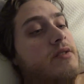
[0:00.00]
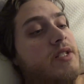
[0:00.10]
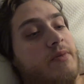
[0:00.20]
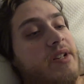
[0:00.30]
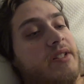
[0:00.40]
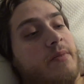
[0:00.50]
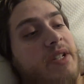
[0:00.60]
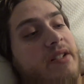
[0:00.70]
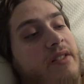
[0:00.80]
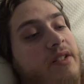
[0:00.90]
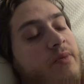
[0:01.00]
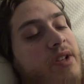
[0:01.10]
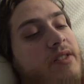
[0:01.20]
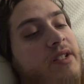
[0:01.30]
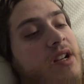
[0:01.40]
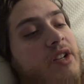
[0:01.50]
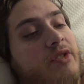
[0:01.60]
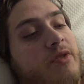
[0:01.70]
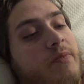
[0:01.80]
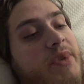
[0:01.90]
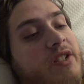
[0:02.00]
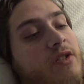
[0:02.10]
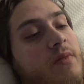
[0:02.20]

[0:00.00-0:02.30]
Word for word: This race of me, this this country would be so